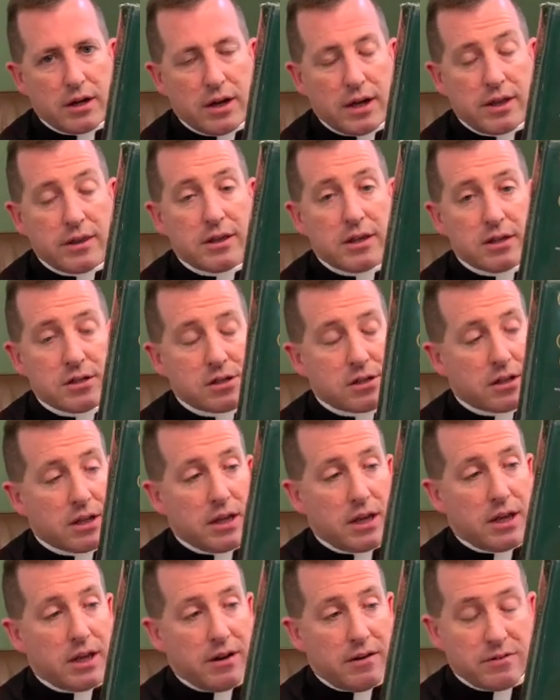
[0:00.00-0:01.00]
And this
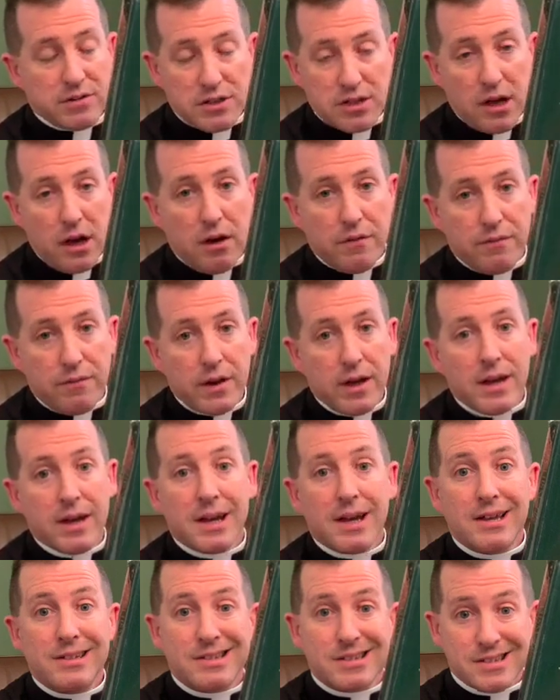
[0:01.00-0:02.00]
in itself
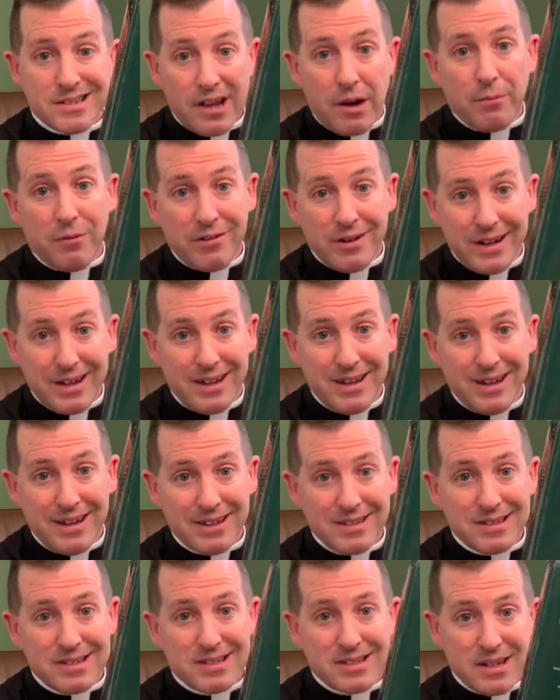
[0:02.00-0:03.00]
is a summary.
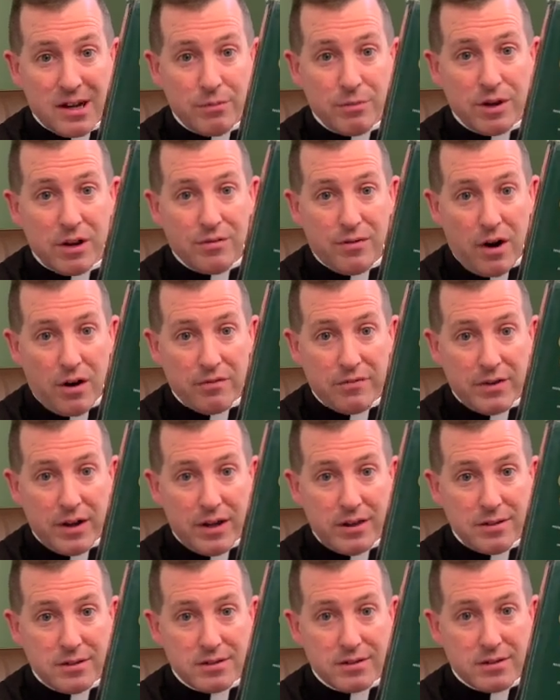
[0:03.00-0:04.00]
It's a summary of our
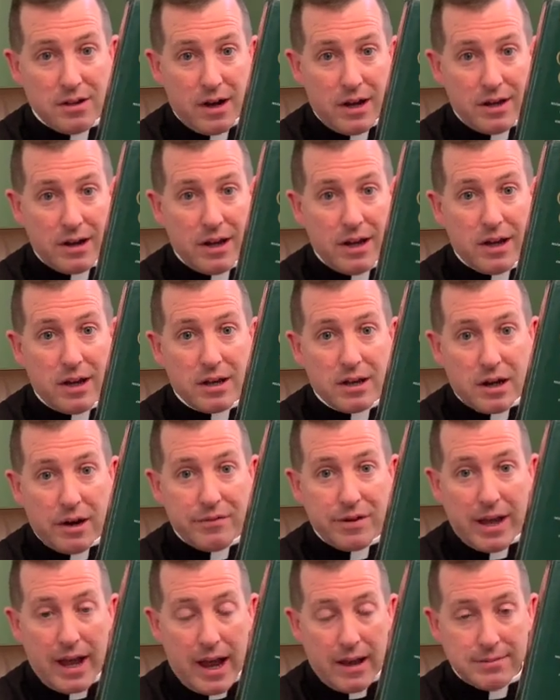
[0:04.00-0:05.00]
faith. It's not
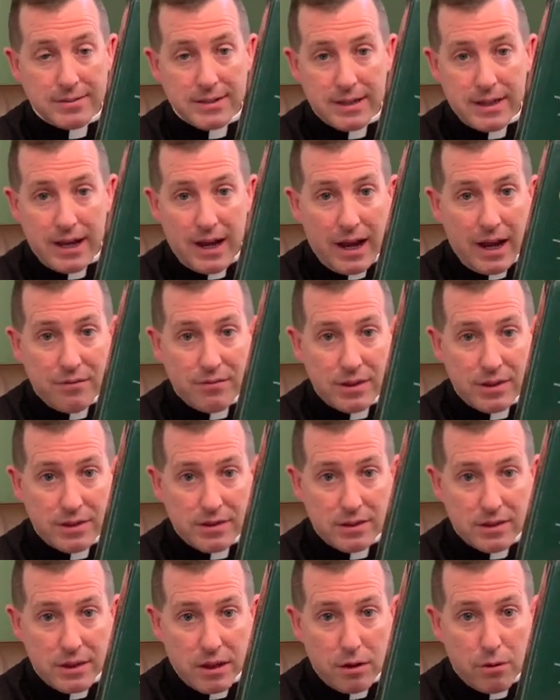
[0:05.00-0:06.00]
covering absolutely every
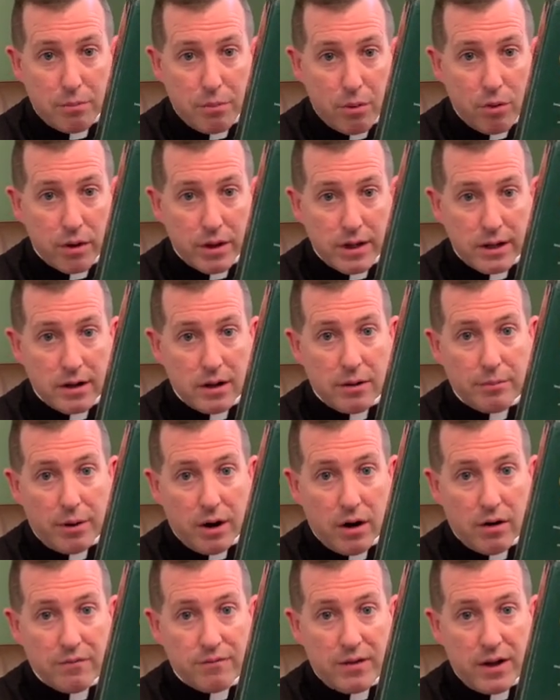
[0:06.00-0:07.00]
little point
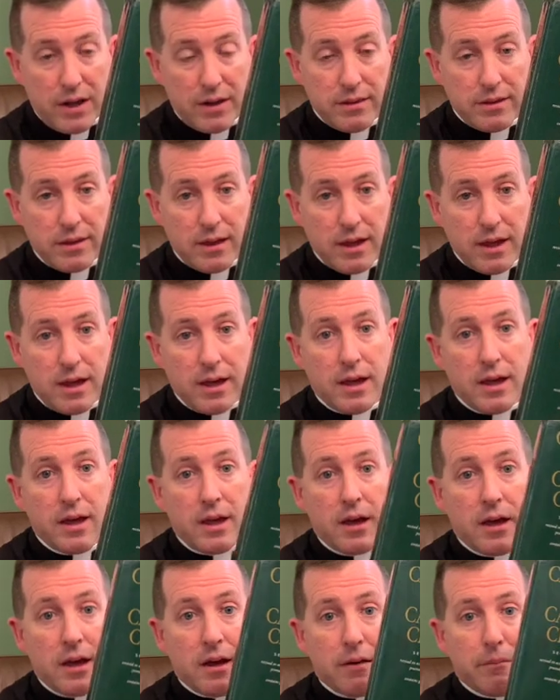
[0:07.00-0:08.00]
about our faith.
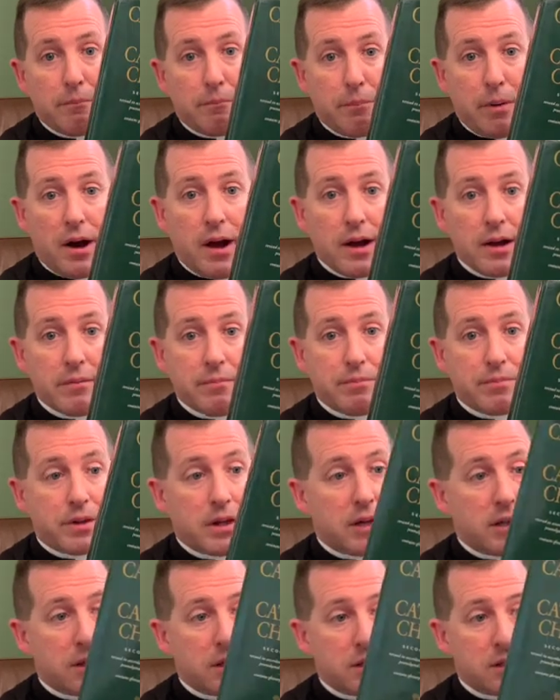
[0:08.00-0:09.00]
But
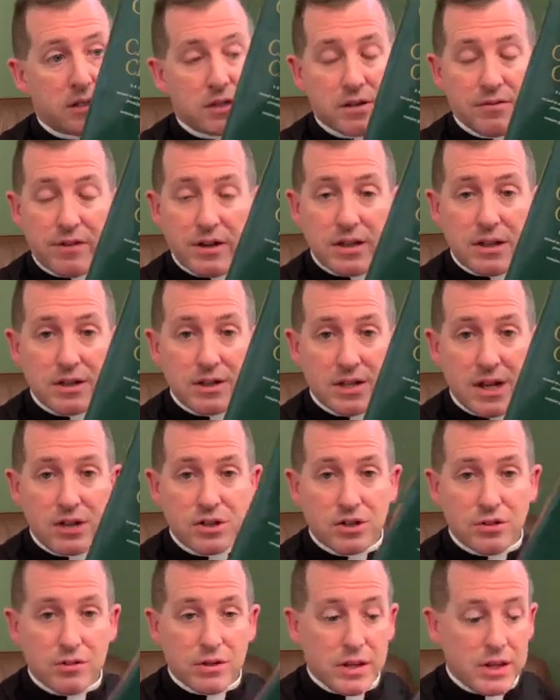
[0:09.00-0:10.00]
this is really
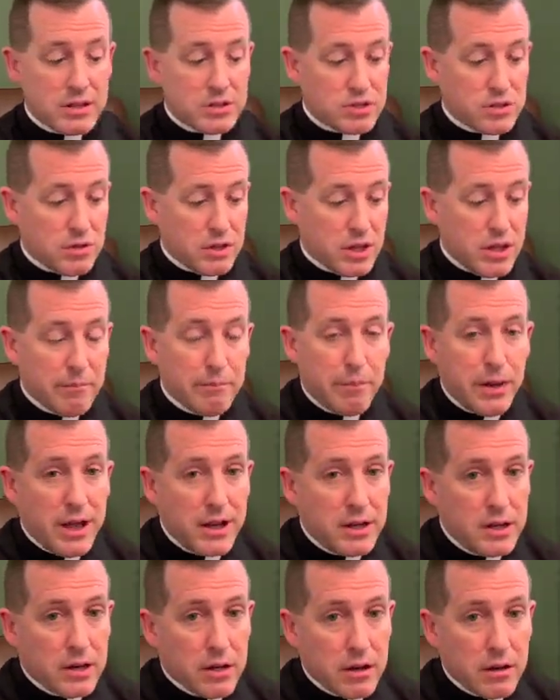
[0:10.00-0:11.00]
essential. And so the
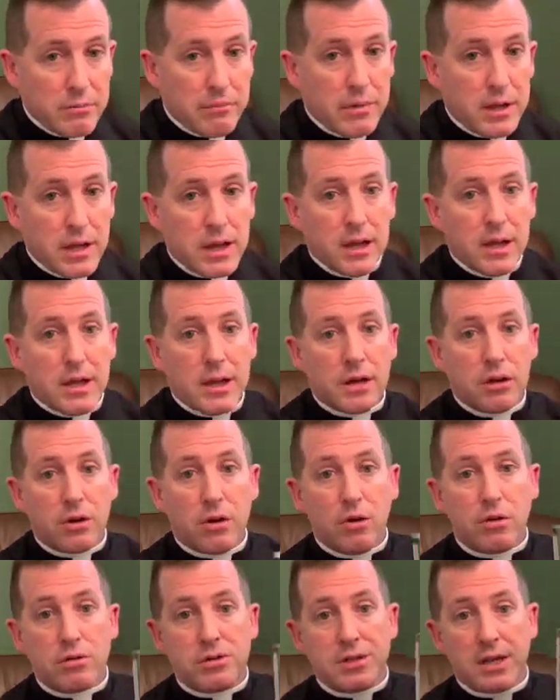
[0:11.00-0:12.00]
compendium
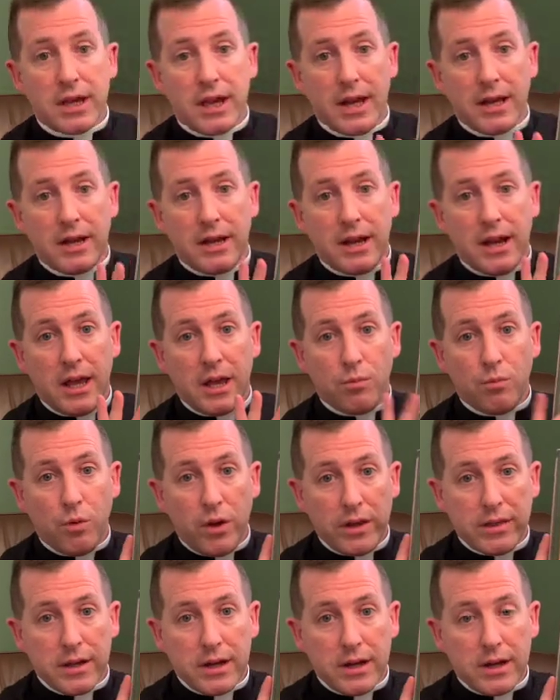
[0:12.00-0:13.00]
goes hand in hand
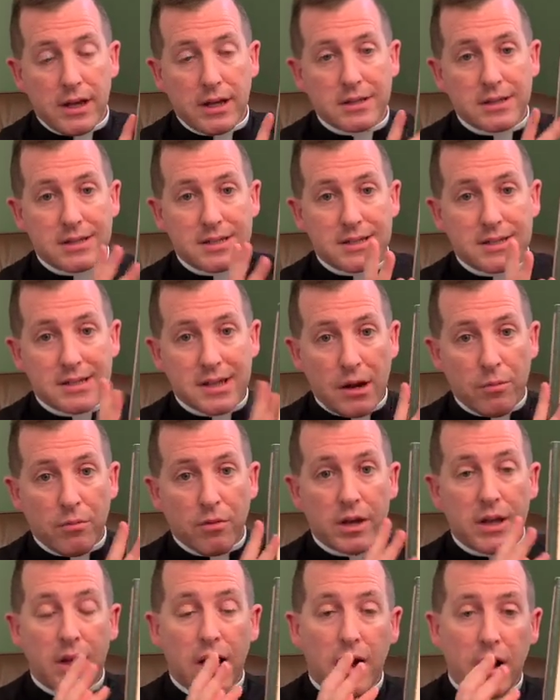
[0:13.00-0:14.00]
with it. It's a
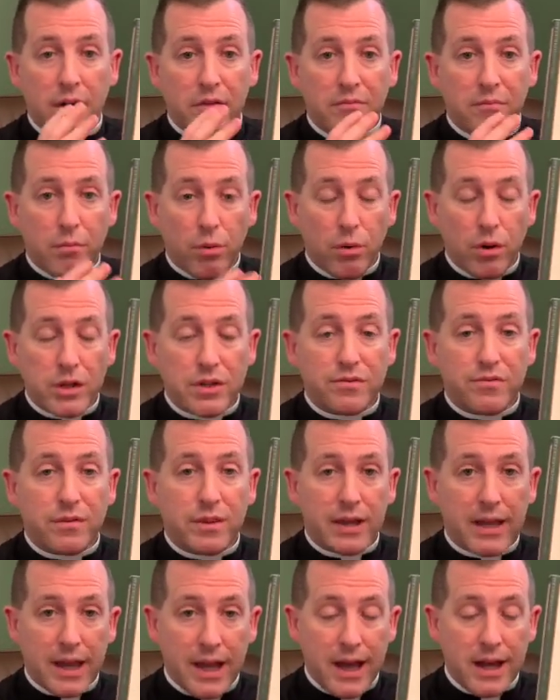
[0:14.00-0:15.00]
summary of points from
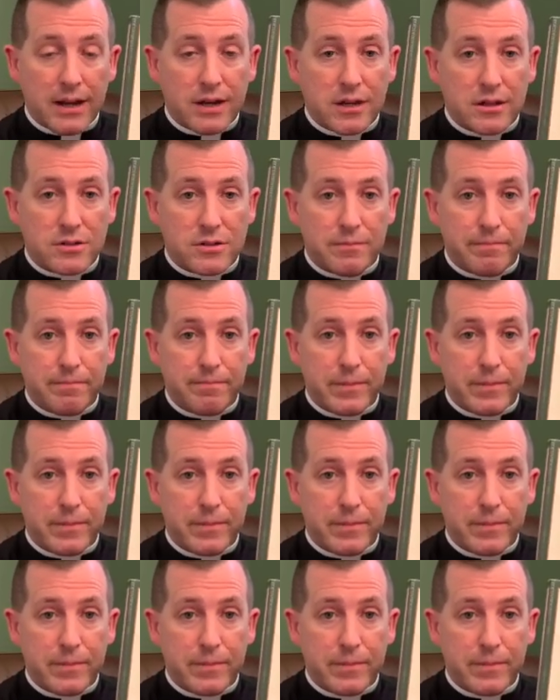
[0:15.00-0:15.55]
the catechism.